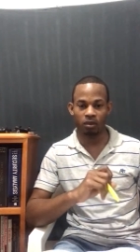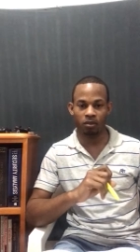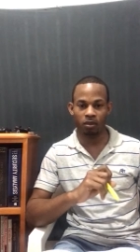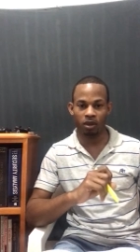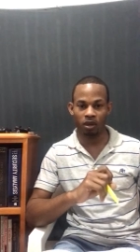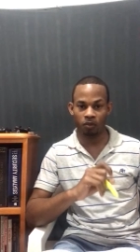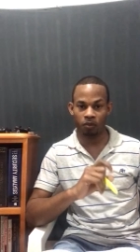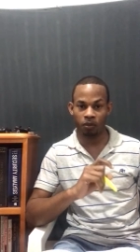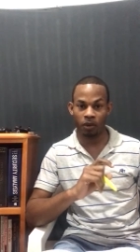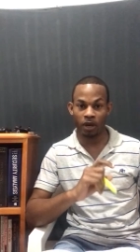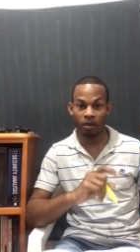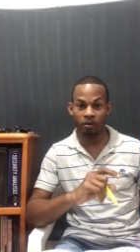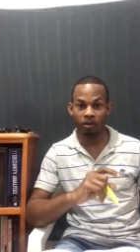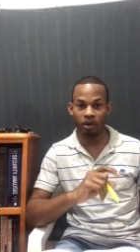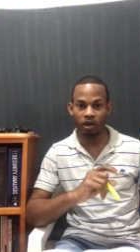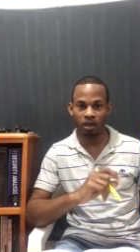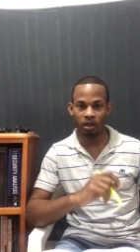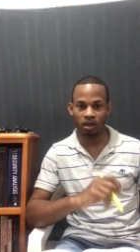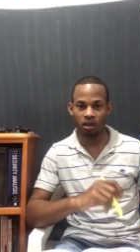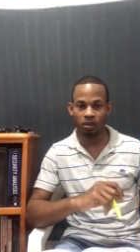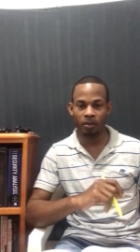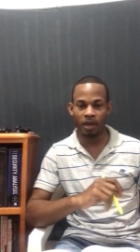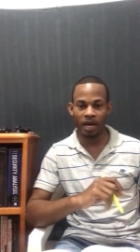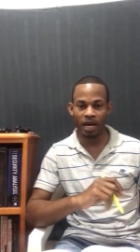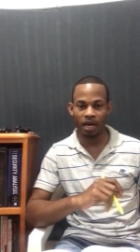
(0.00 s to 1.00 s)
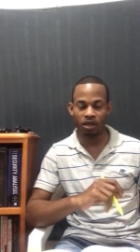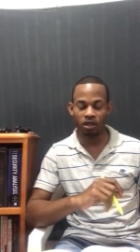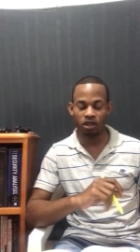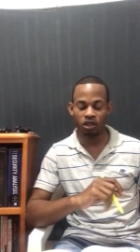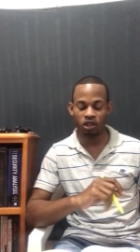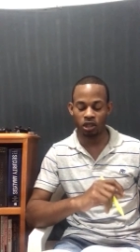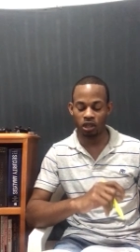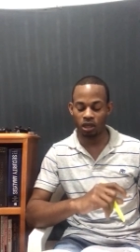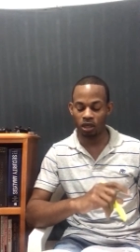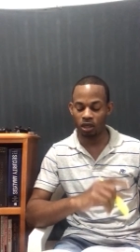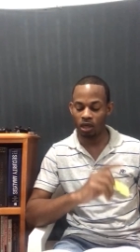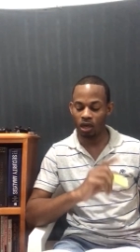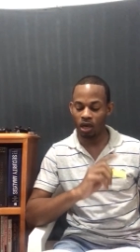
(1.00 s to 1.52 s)
statement, primarily the
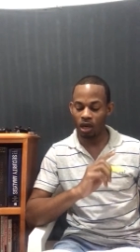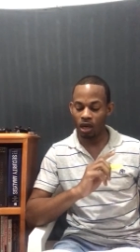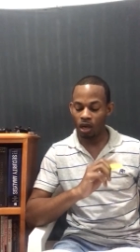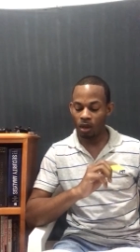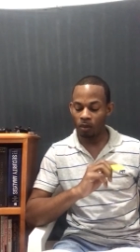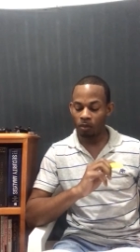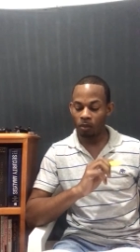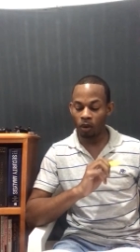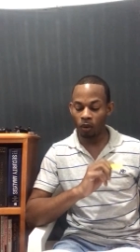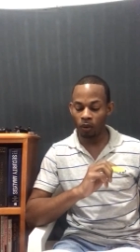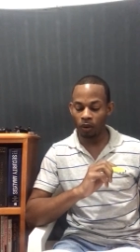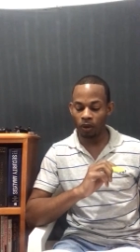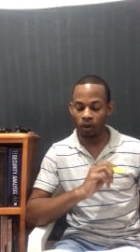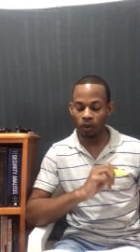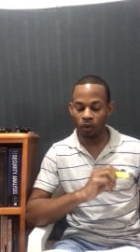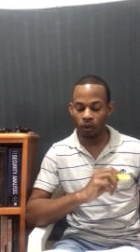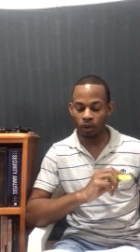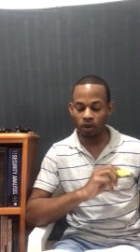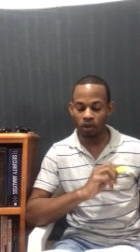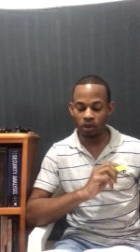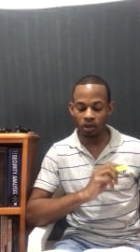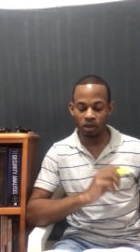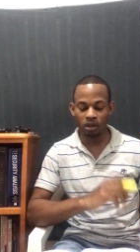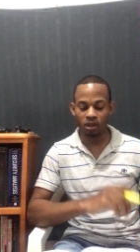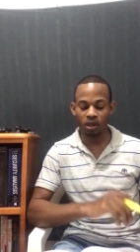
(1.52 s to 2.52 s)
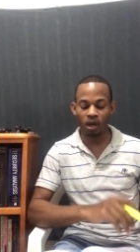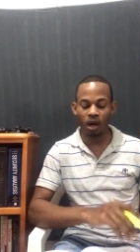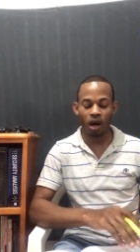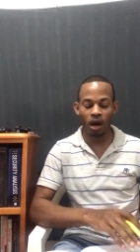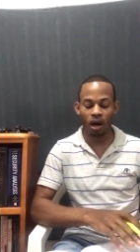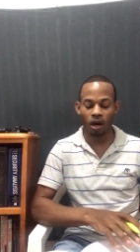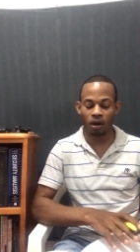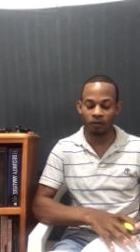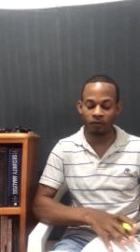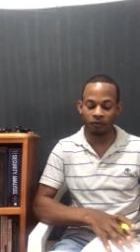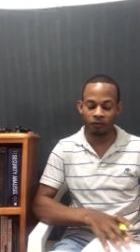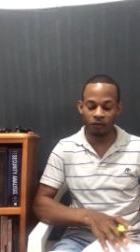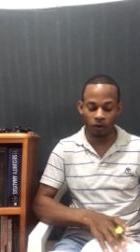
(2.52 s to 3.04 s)
balance sheet. But we're going to
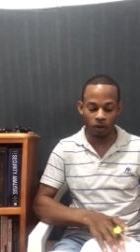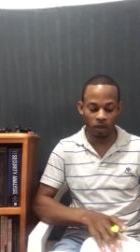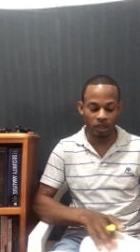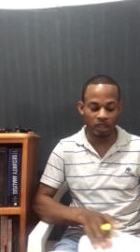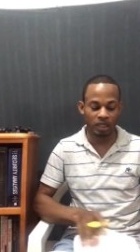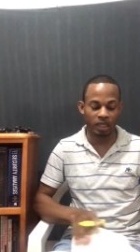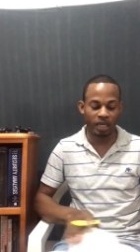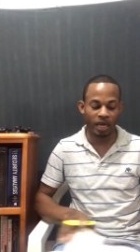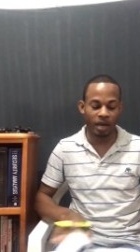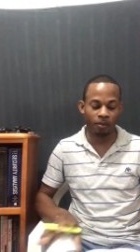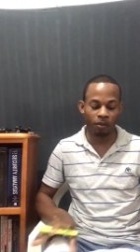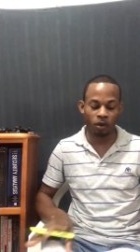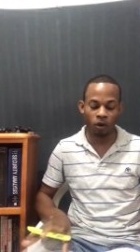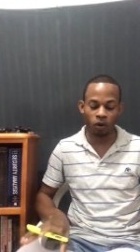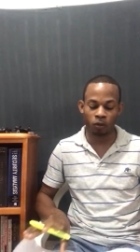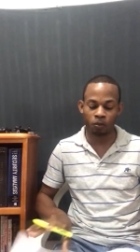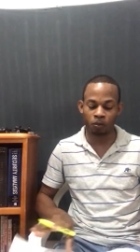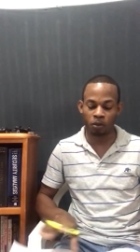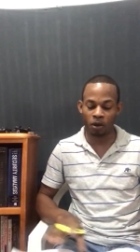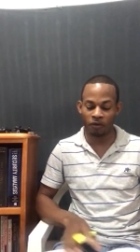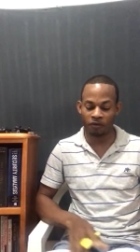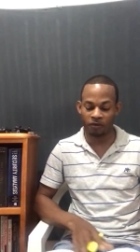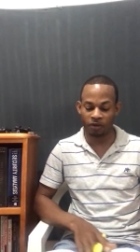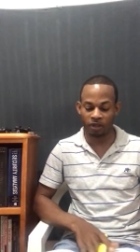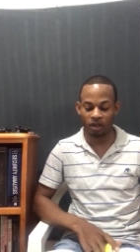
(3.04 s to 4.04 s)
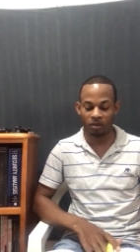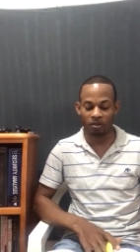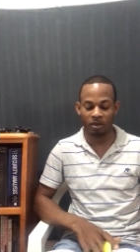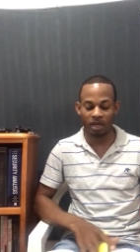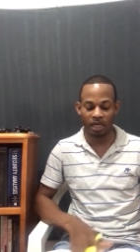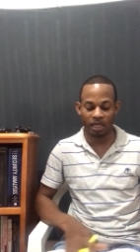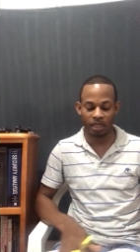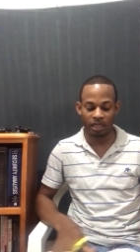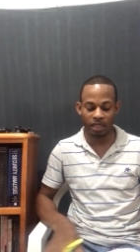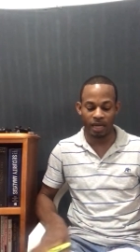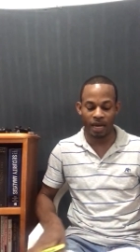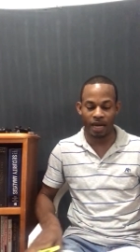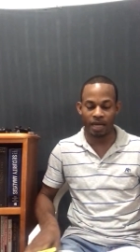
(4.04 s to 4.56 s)
talk firstly about
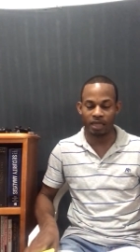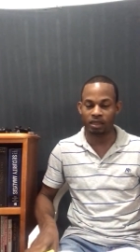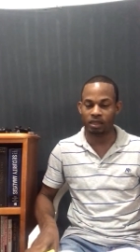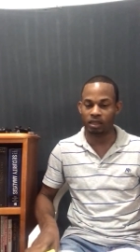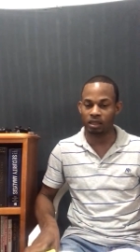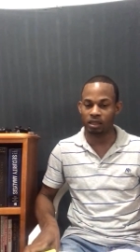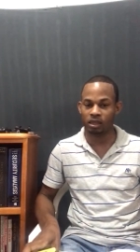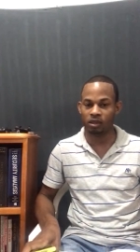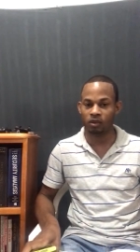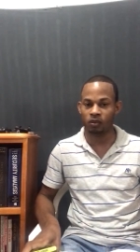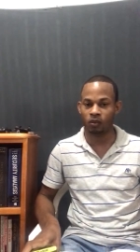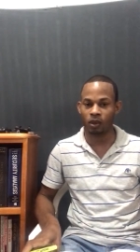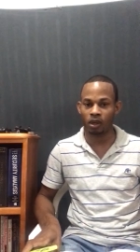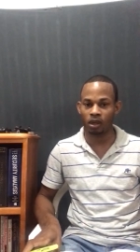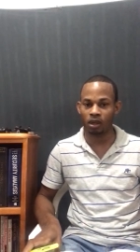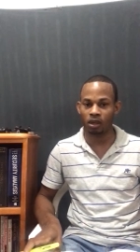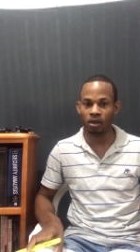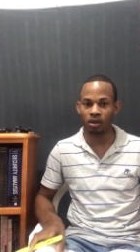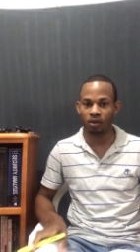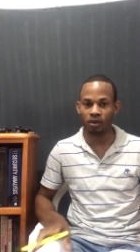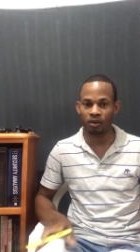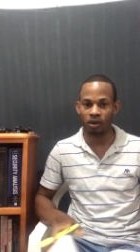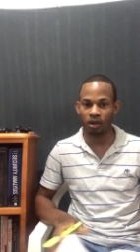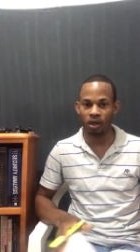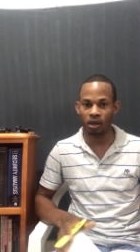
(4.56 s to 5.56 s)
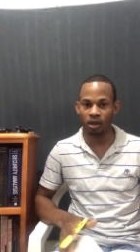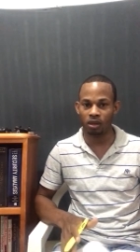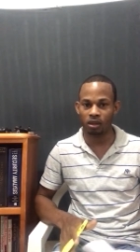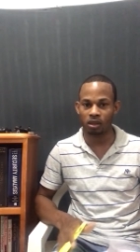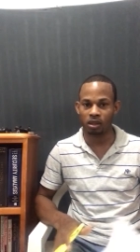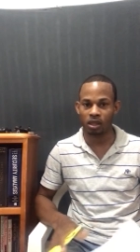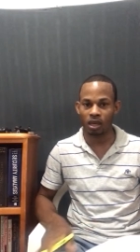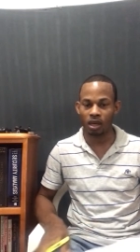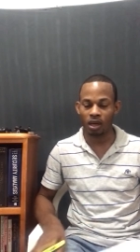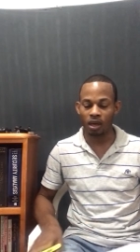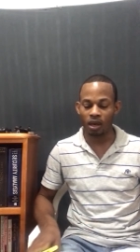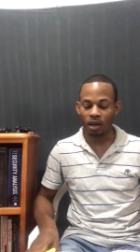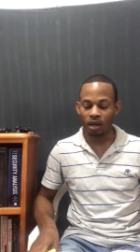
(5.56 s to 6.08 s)
profitability, as this is one of the
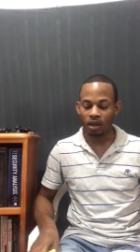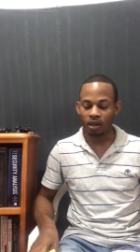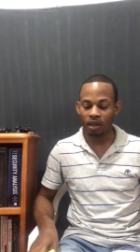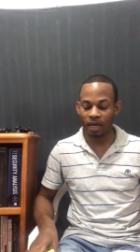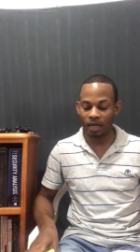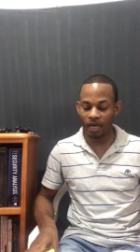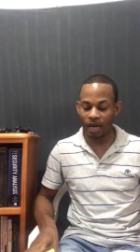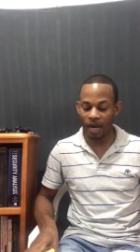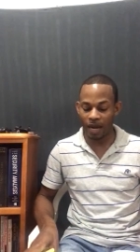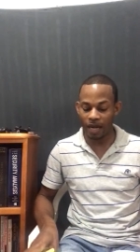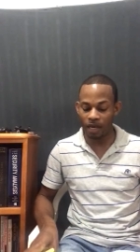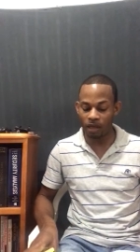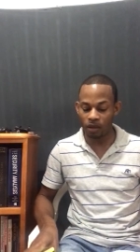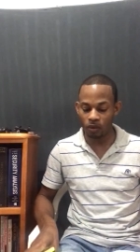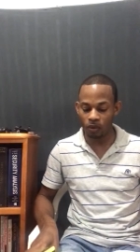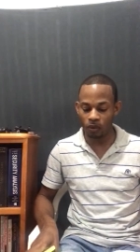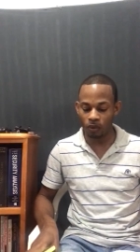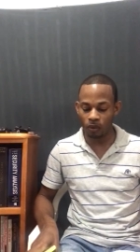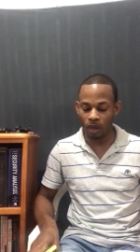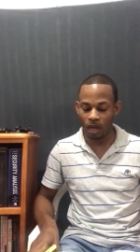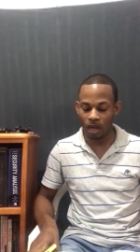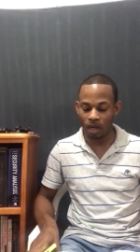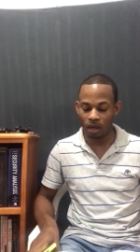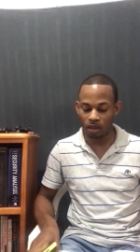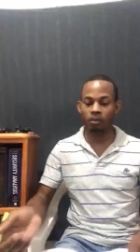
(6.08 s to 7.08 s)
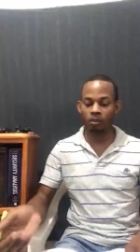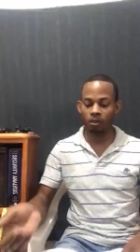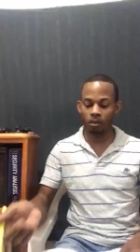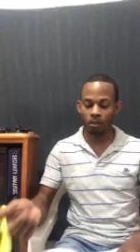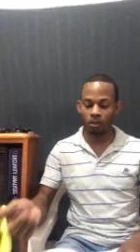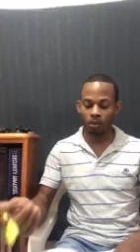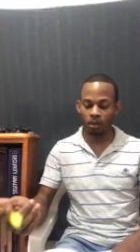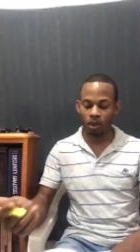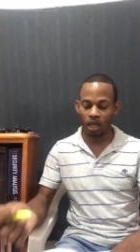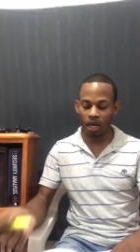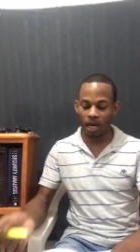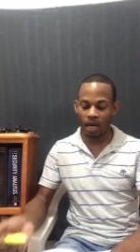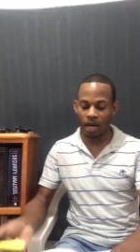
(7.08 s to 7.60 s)
things that at
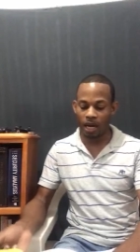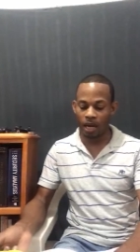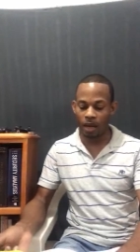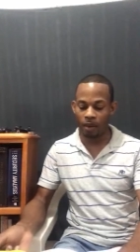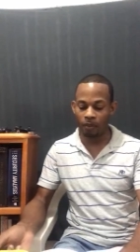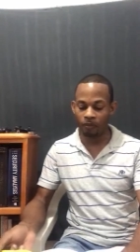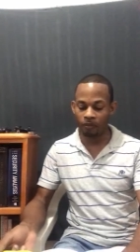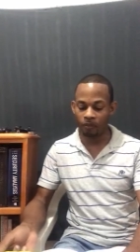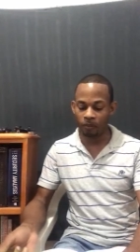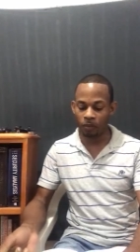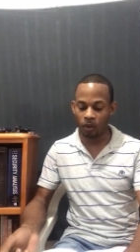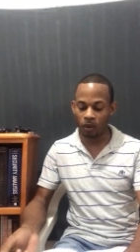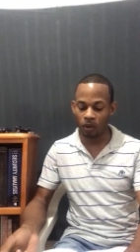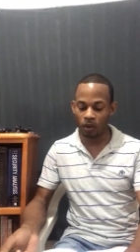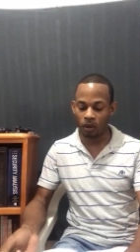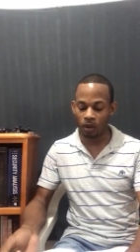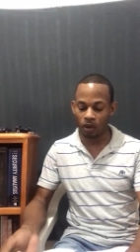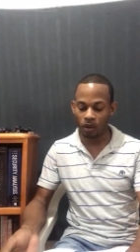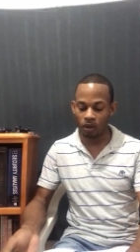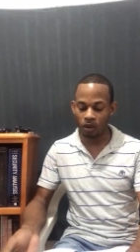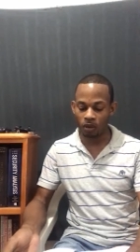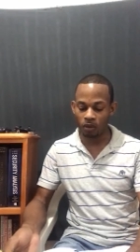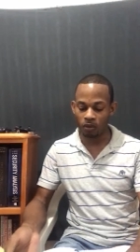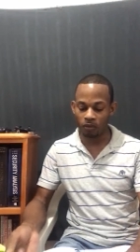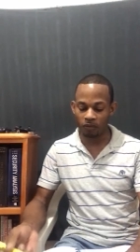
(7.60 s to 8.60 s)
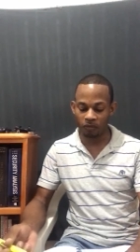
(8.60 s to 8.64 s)
the interim